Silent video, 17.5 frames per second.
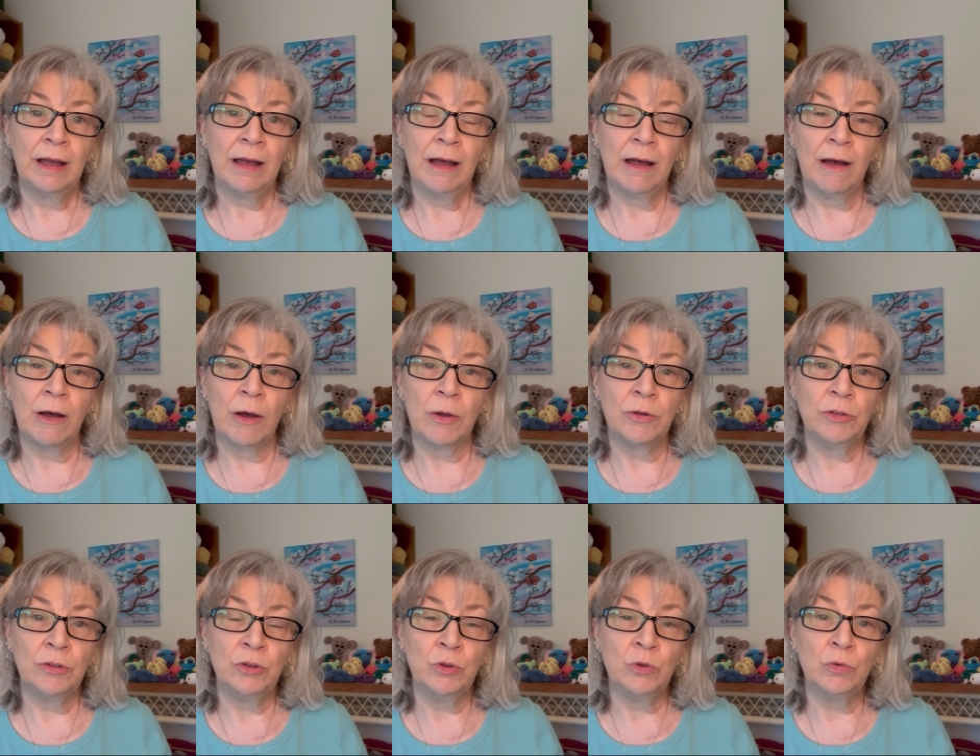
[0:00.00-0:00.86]

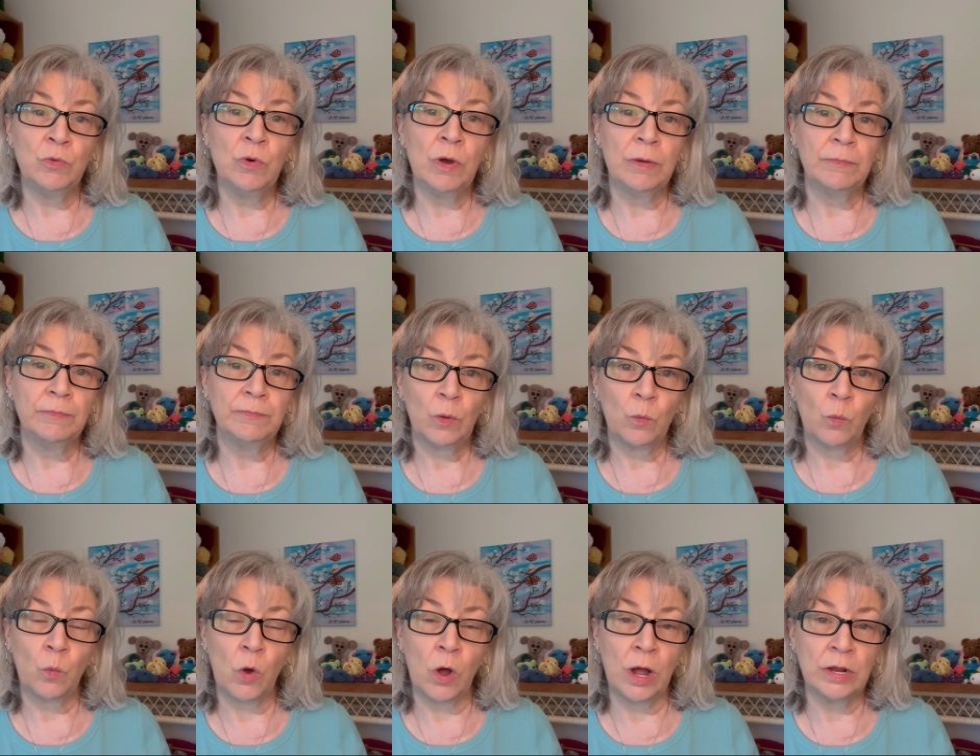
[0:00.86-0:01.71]
you
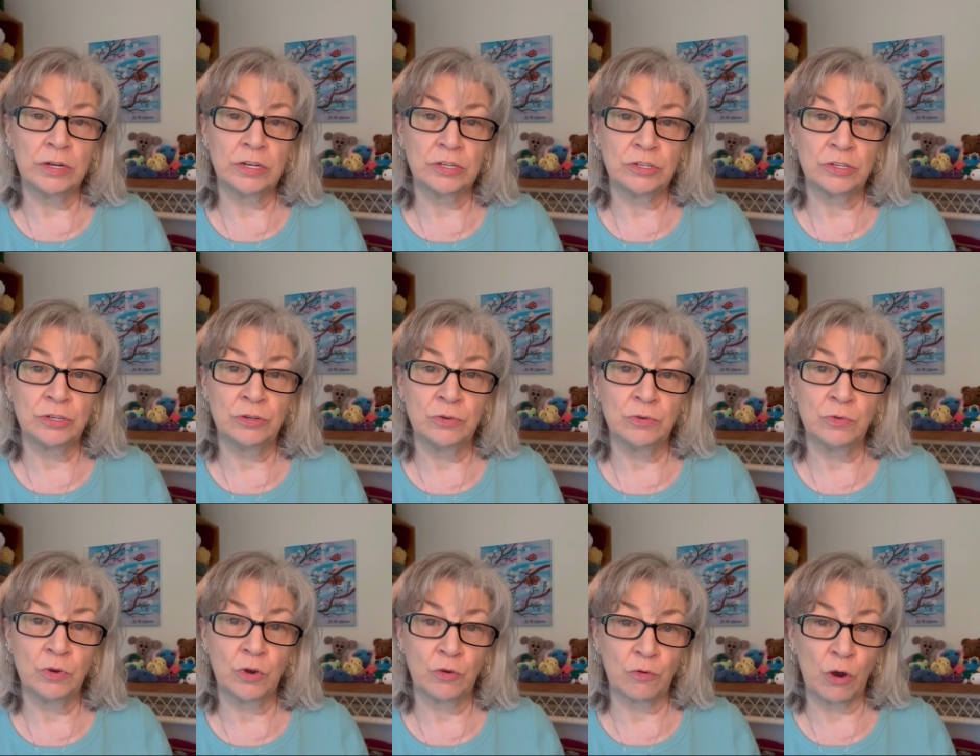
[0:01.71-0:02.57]
want
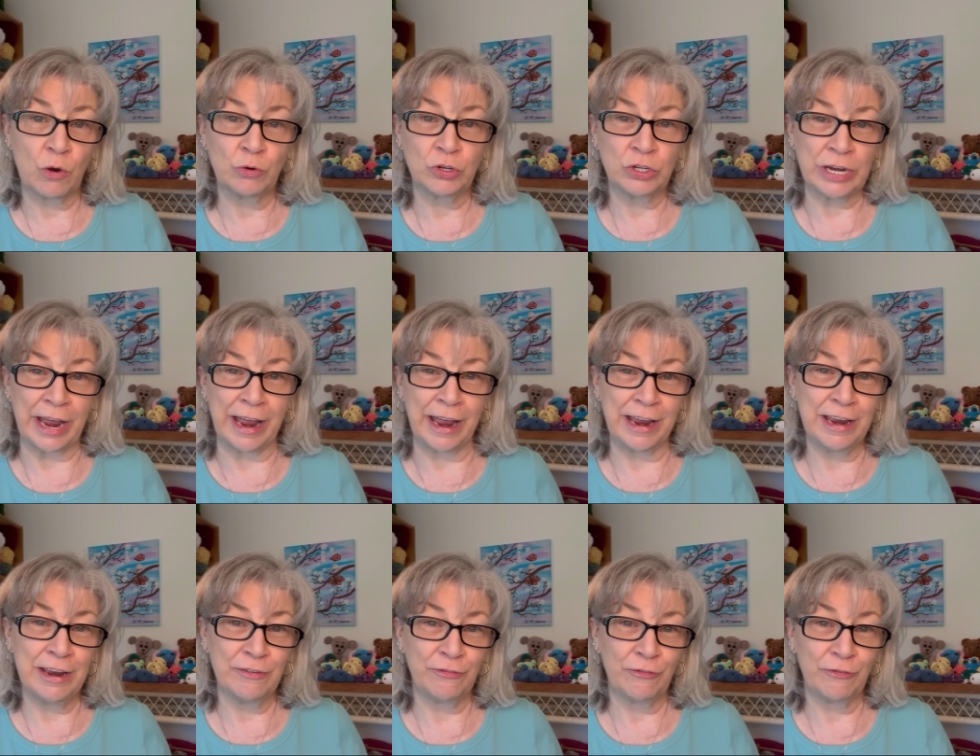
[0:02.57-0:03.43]
to
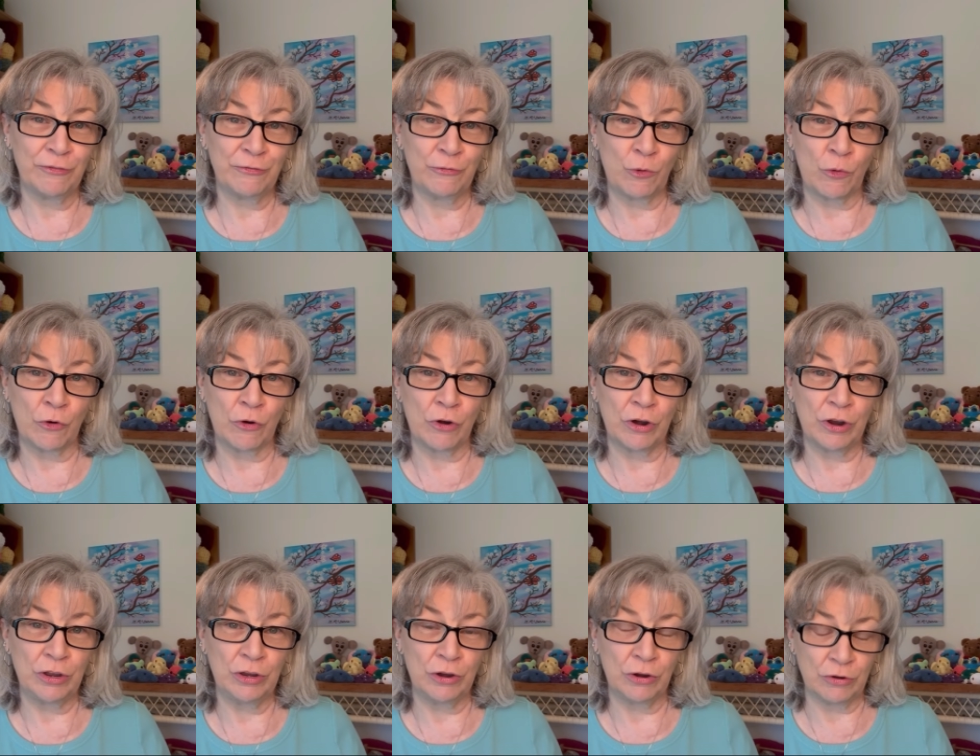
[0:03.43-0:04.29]
crochet for
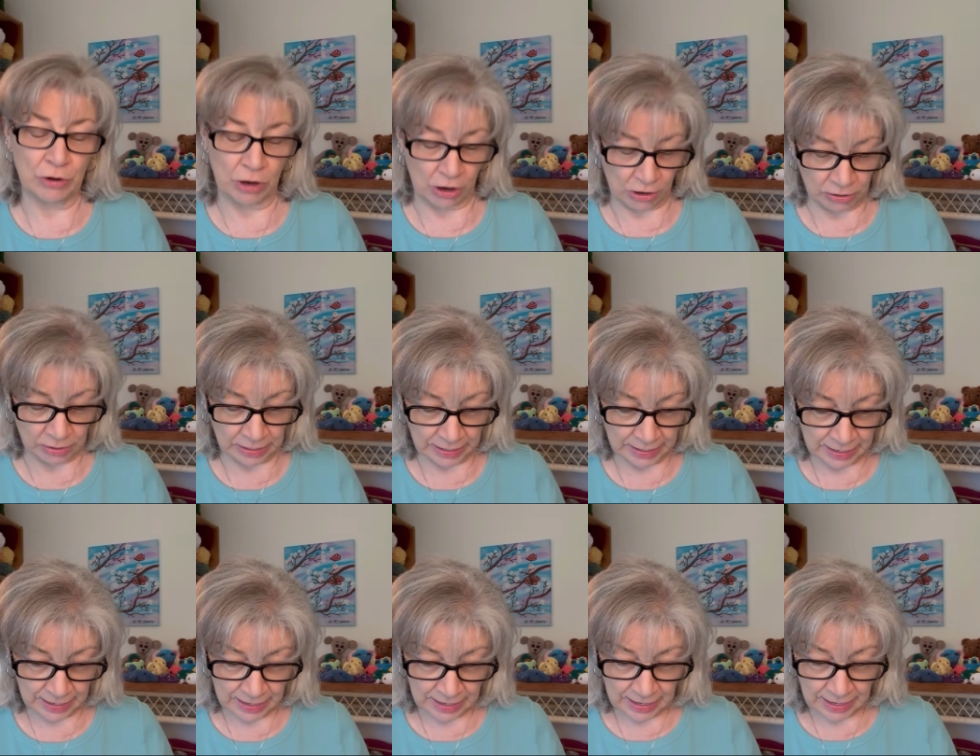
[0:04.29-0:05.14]
your dog.
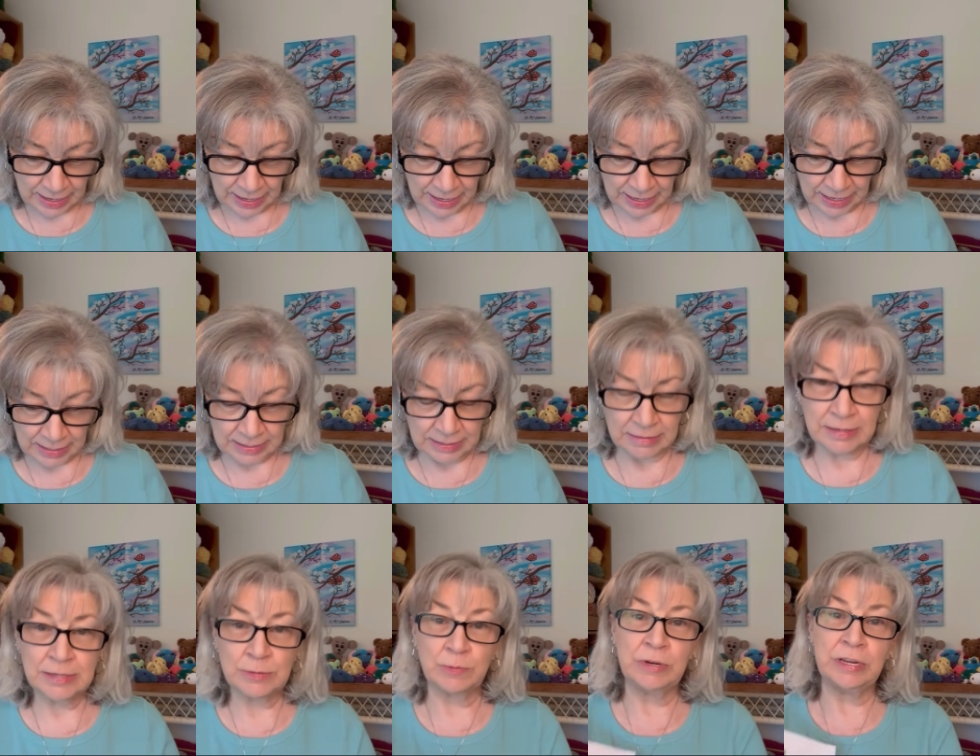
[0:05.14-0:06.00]
And
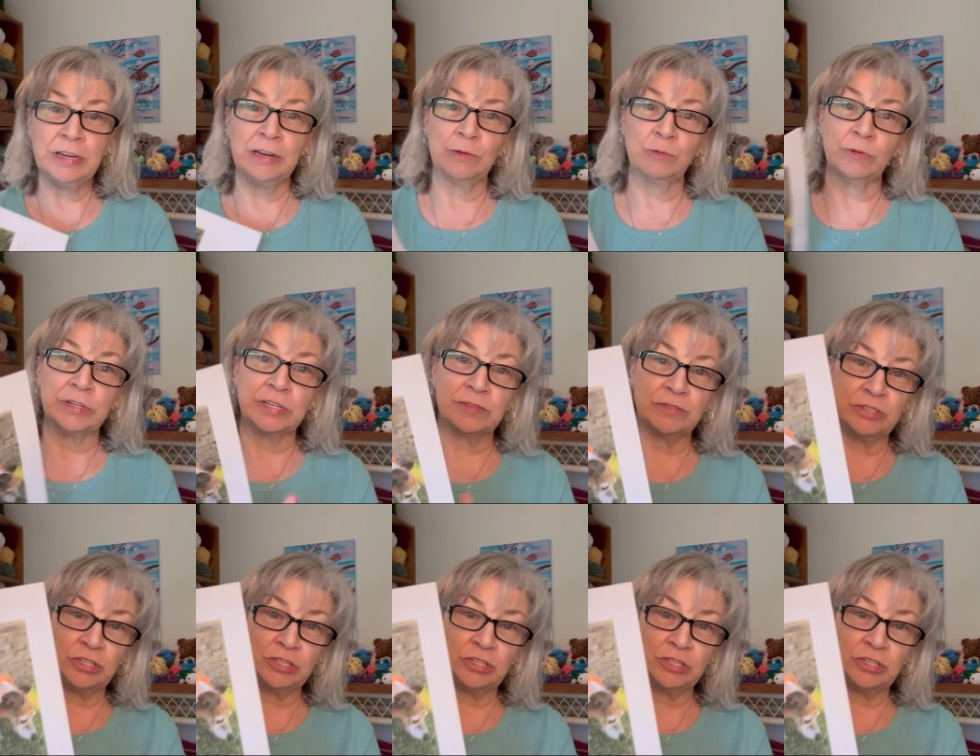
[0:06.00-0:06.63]
this one here was for